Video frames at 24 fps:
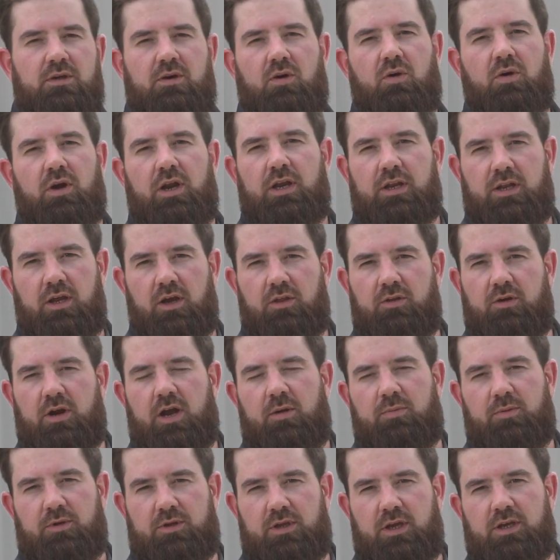or any other
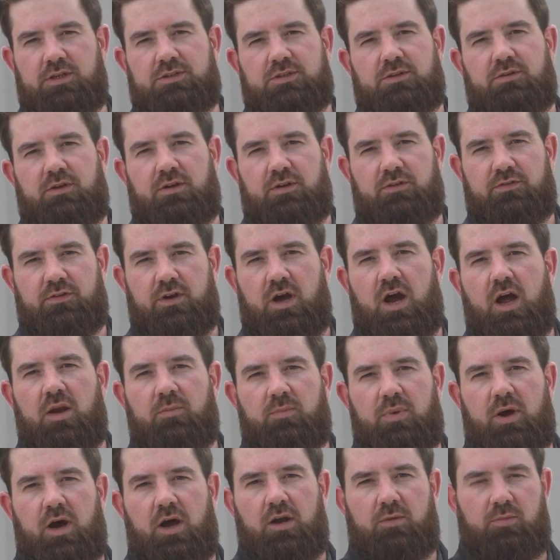application that is
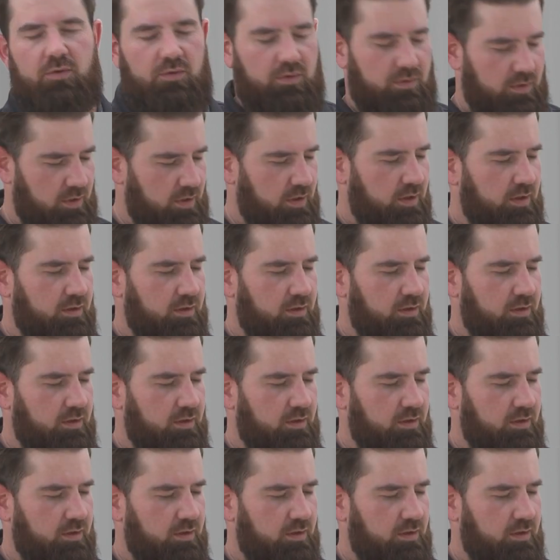non-potable.